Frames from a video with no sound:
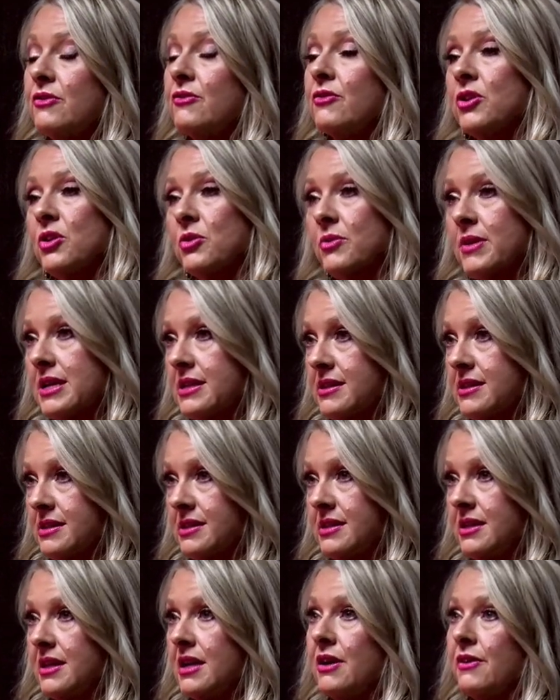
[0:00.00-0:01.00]
for the
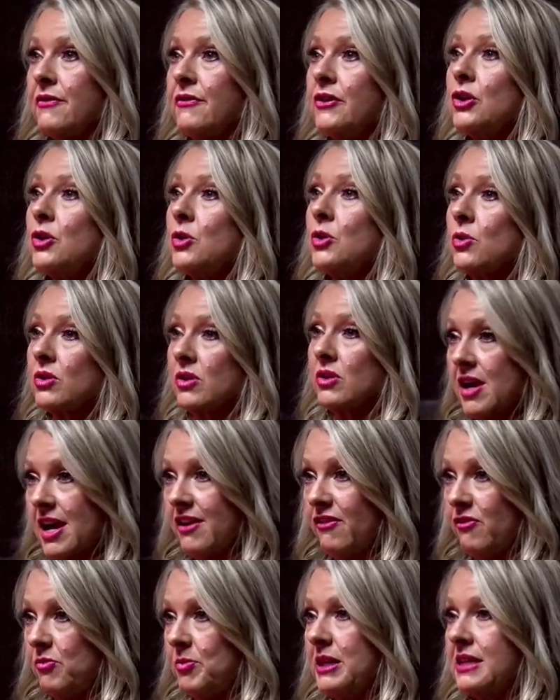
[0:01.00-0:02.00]
rest of your
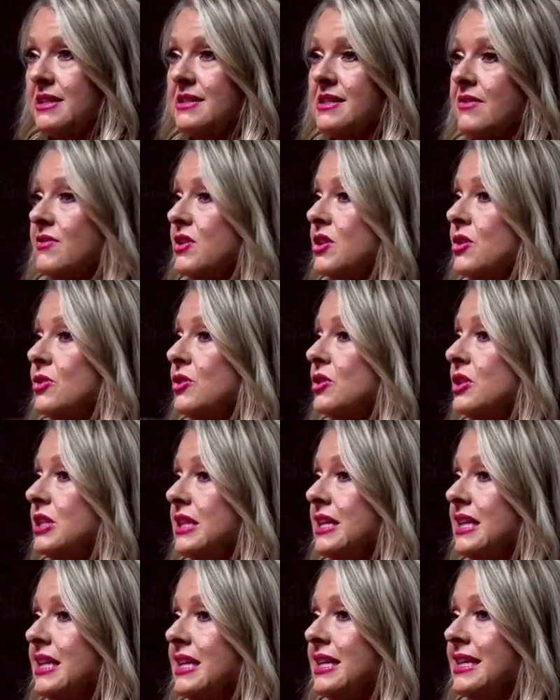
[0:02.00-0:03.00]
life. Because even though you
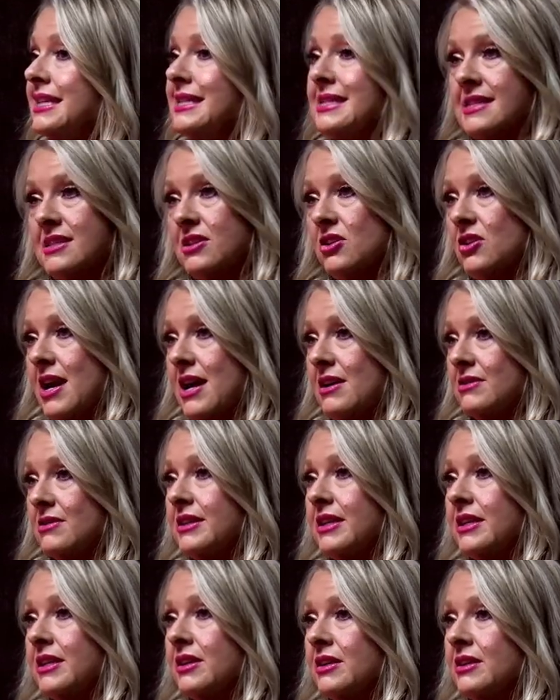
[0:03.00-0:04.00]
delete it, it's still out
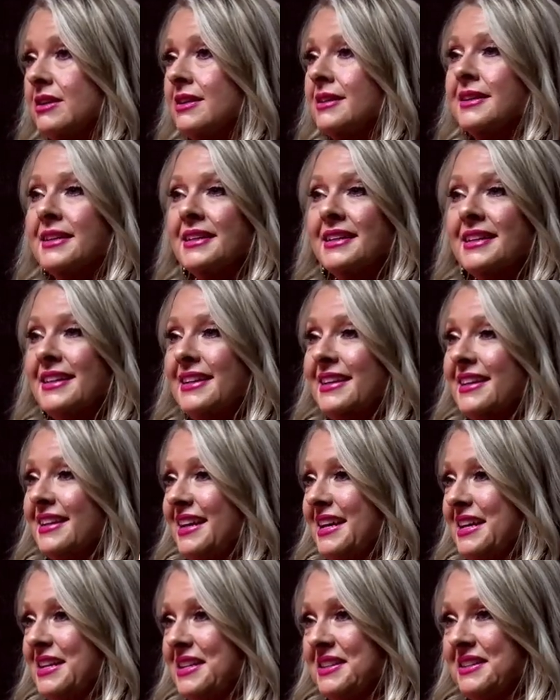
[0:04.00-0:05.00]
there
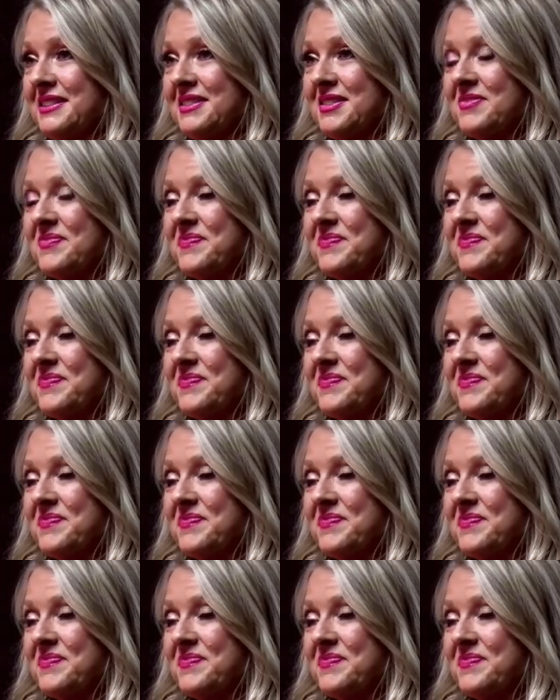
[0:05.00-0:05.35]
it's and the first